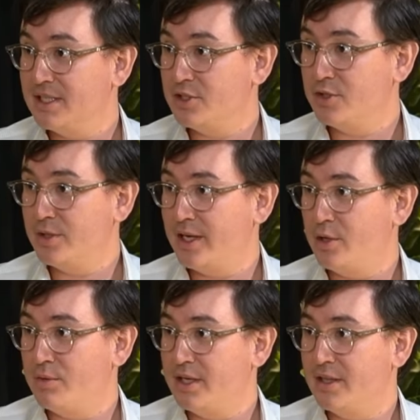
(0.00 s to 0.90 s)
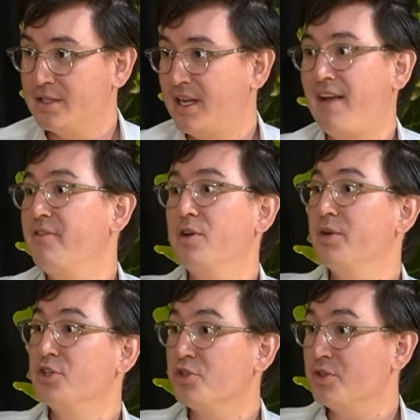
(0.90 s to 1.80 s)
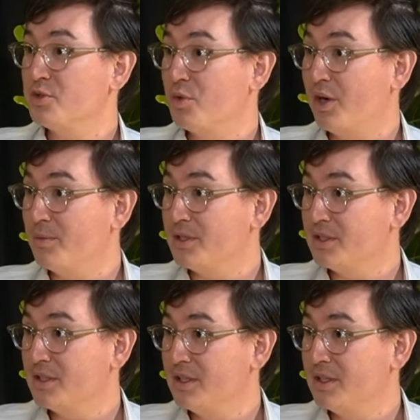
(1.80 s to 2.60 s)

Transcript: and to do that, you need this heavier insurance requirement.